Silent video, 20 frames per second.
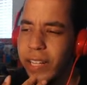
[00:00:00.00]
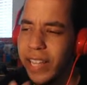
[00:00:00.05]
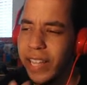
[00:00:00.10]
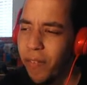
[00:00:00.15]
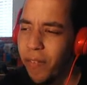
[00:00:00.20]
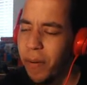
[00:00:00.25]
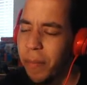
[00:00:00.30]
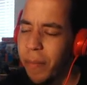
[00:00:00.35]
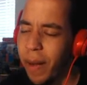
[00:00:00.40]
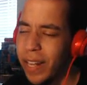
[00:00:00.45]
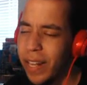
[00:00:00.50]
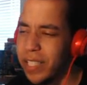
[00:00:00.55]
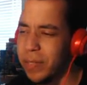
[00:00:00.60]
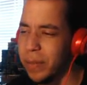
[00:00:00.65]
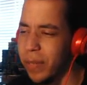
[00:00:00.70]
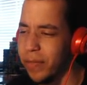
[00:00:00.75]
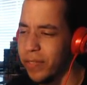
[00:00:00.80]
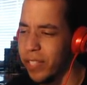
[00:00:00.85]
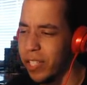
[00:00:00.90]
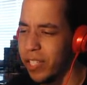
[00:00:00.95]
That reminds
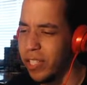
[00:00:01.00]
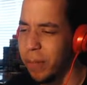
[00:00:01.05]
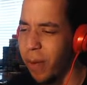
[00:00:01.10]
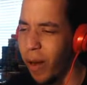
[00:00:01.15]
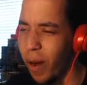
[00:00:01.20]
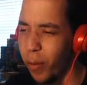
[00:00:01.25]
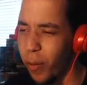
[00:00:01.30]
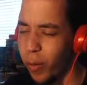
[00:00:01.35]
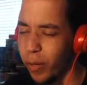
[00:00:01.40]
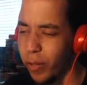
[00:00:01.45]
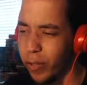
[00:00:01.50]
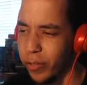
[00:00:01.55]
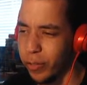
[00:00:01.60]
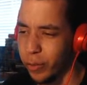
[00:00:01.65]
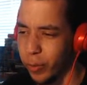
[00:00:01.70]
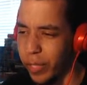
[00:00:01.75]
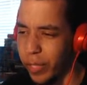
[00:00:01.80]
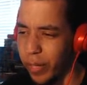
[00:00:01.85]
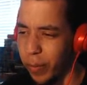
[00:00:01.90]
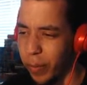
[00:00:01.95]
me of Digimon World
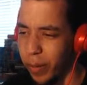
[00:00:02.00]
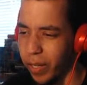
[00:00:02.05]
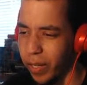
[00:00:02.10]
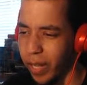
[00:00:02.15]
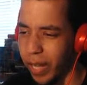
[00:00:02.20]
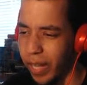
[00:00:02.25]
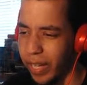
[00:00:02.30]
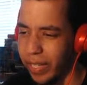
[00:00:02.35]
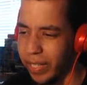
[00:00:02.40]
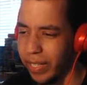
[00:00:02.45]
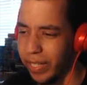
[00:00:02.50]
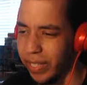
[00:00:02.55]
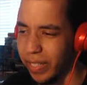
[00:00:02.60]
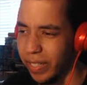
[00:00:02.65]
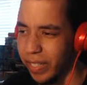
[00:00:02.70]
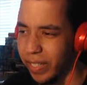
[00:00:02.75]
3, where, like,